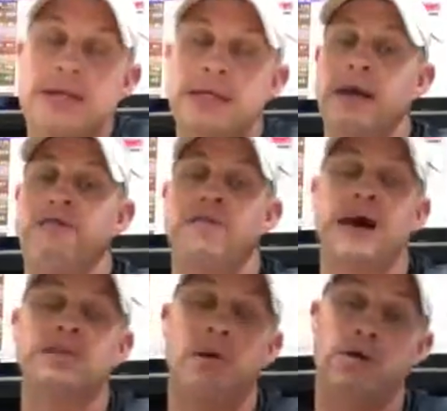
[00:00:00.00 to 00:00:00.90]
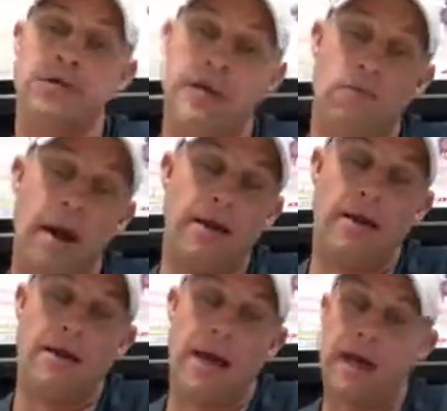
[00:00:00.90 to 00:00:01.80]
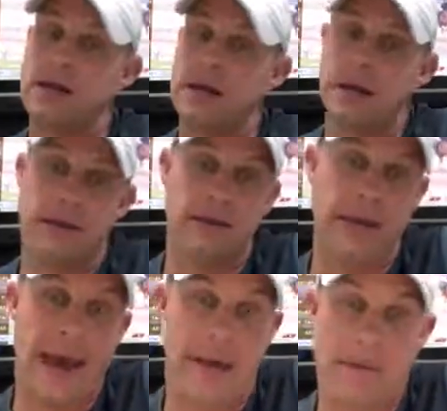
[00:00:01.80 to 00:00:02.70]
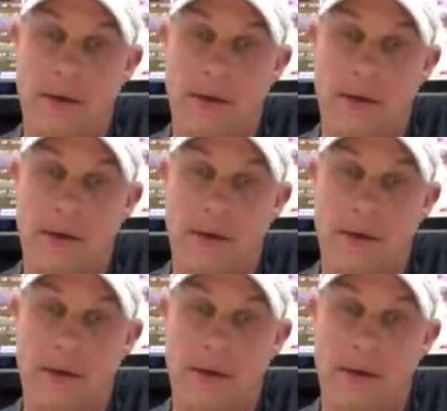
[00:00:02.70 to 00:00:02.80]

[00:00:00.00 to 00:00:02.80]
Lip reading: to get a fastball dead red and hit it into the gap.